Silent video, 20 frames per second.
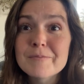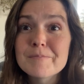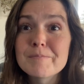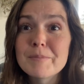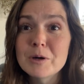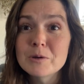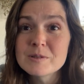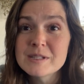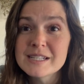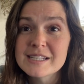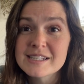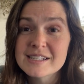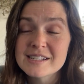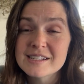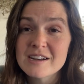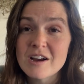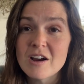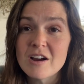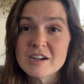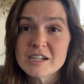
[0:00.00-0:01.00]
Most
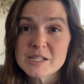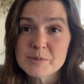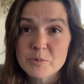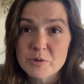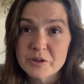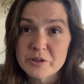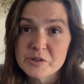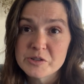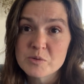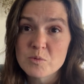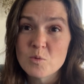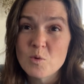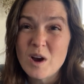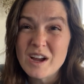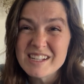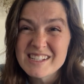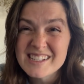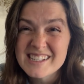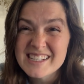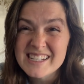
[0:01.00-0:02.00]
stalks produce
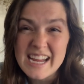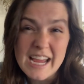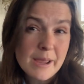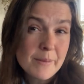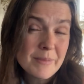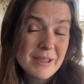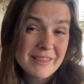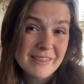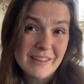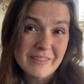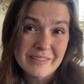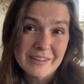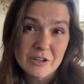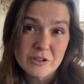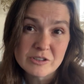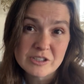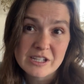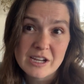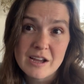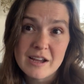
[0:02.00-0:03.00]
one stem and then
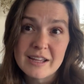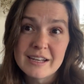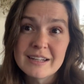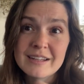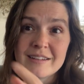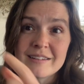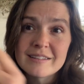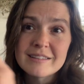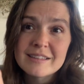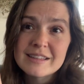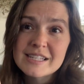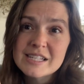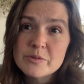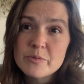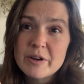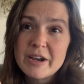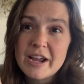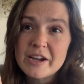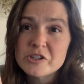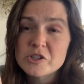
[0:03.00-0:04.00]
they're done. This
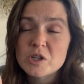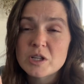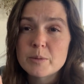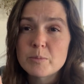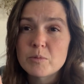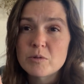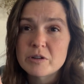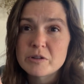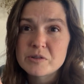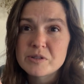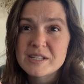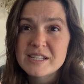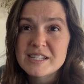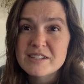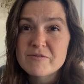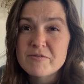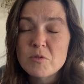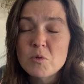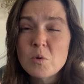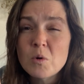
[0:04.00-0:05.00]
one actually produces
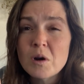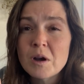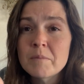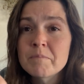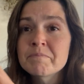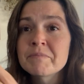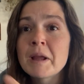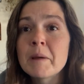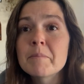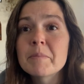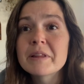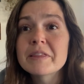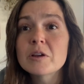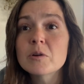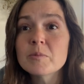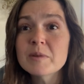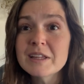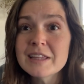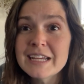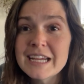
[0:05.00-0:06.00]
4, but they're
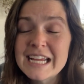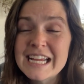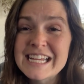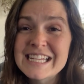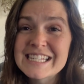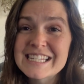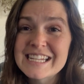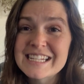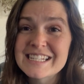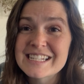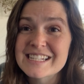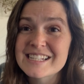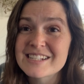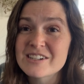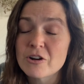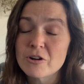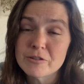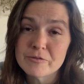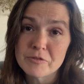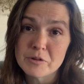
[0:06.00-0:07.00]
really easy to
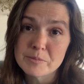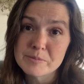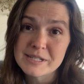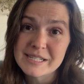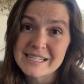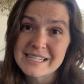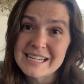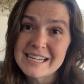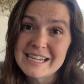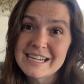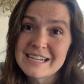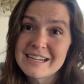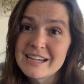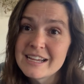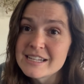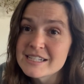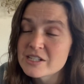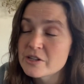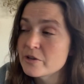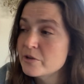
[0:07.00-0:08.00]
start from seed,
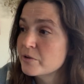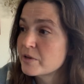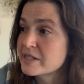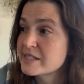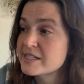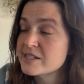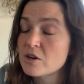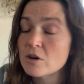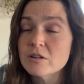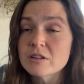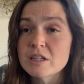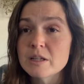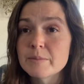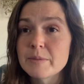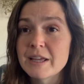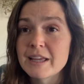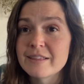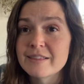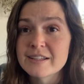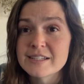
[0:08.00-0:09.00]
so you can start them
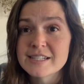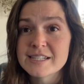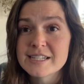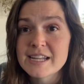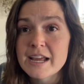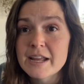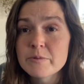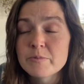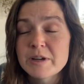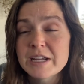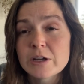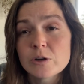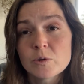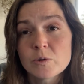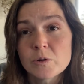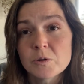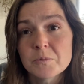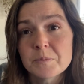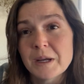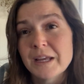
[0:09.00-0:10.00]
in this 10-week
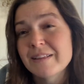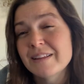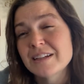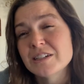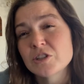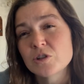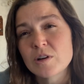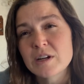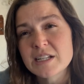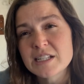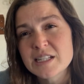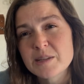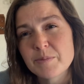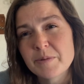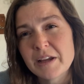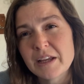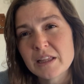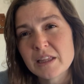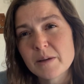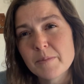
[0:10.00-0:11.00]
group and then
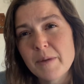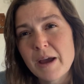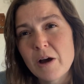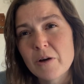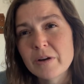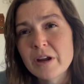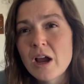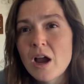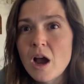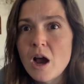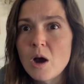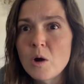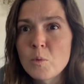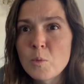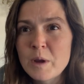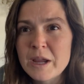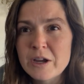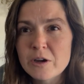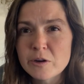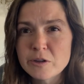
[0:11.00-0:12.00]
transplant them out a
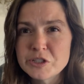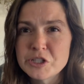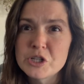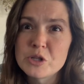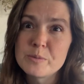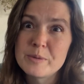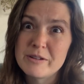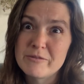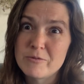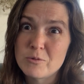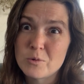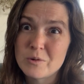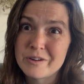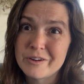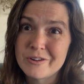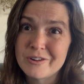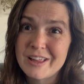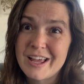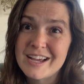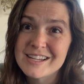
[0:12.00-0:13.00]
week or 2 before
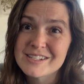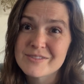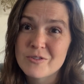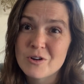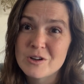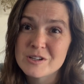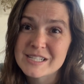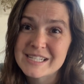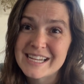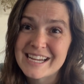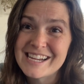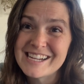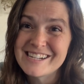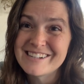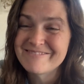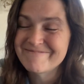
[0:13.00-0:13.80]
your last frost date.